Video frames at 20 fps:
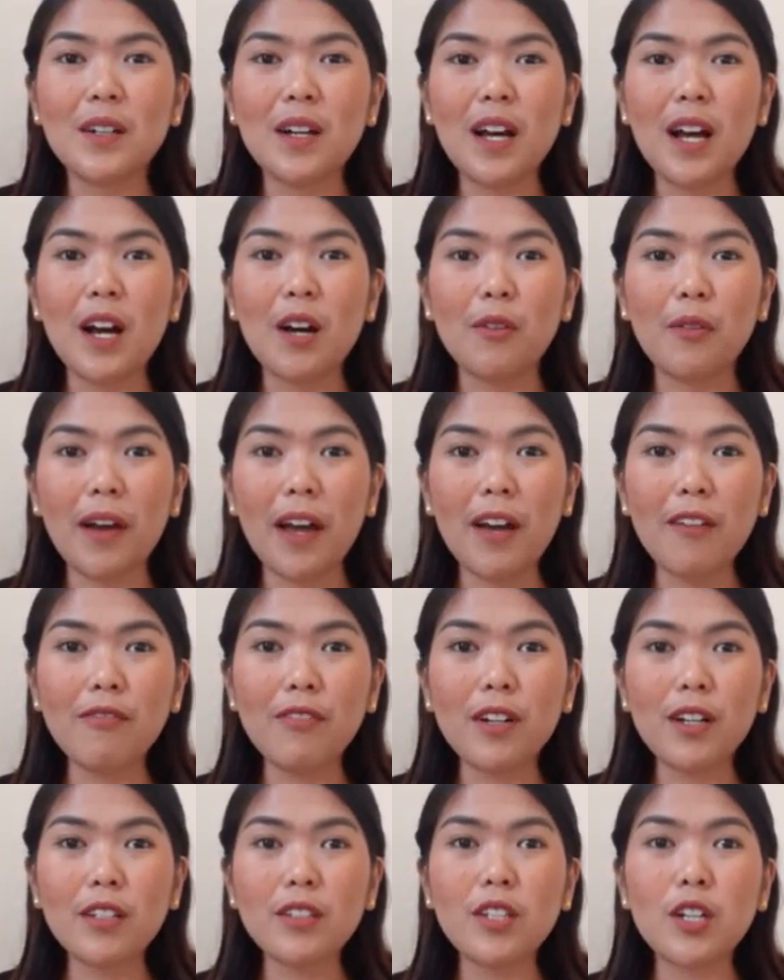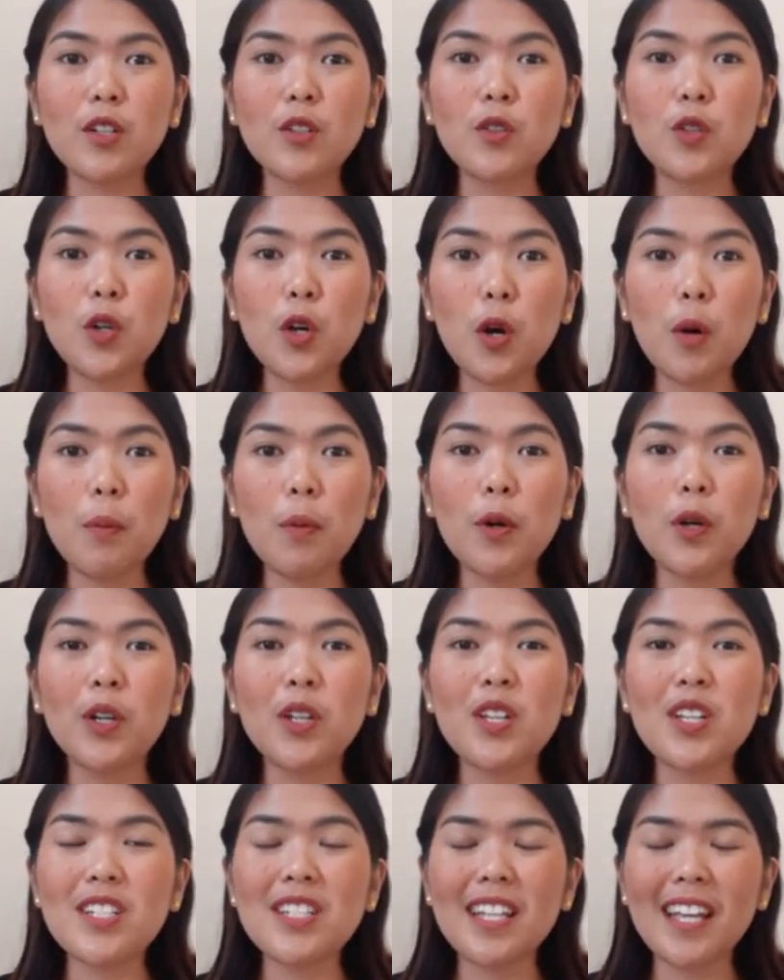However, the group who
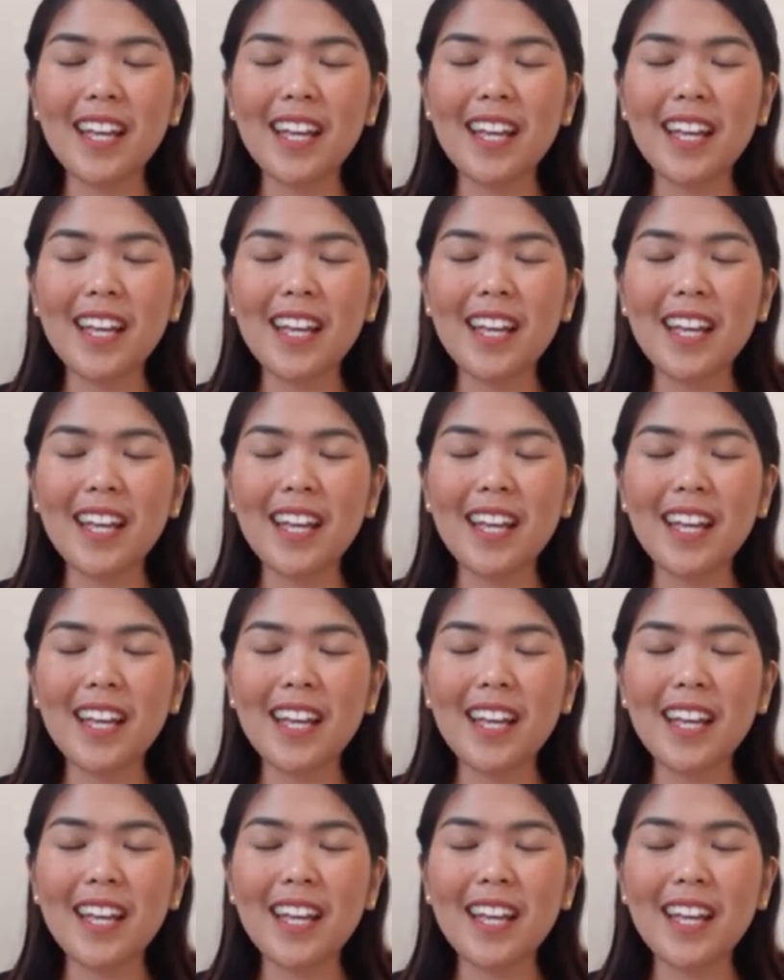used